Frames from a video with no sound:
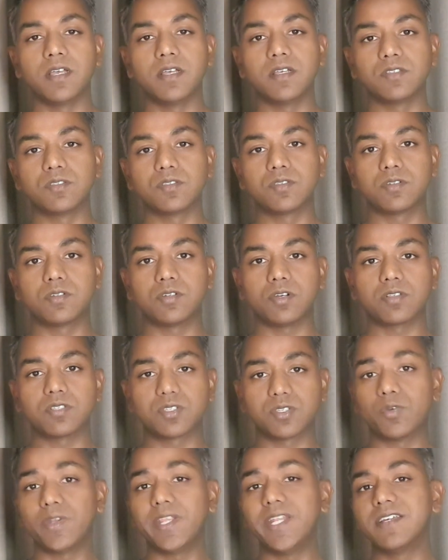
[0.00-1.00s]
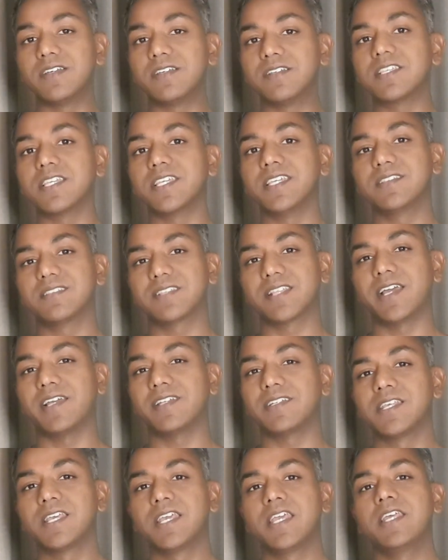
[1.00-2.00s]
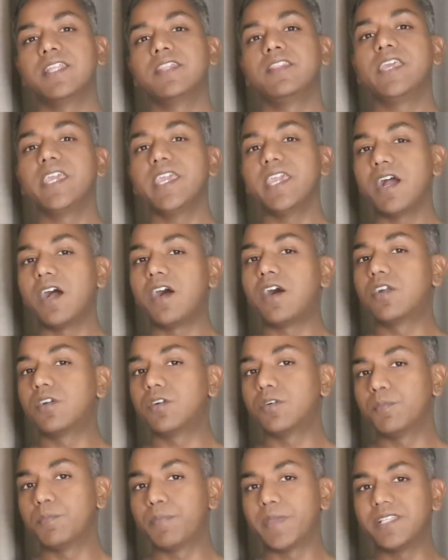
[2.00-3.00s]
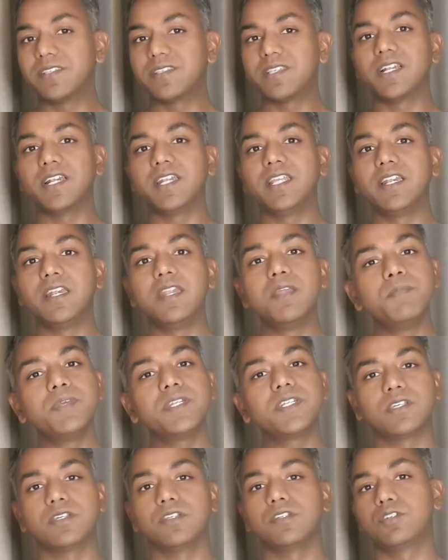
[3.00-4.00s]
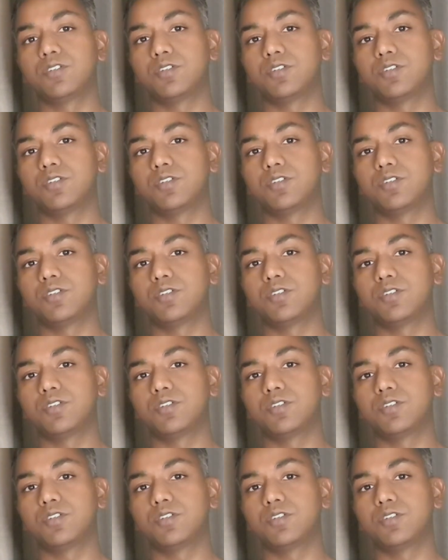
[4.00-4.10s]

stock screeners is that they are basically limited